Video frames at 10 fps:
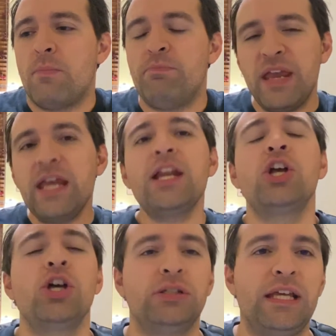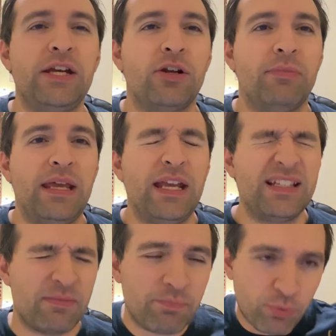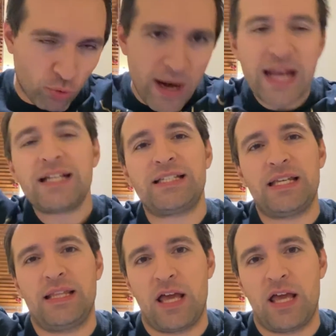Being a good leader means embracing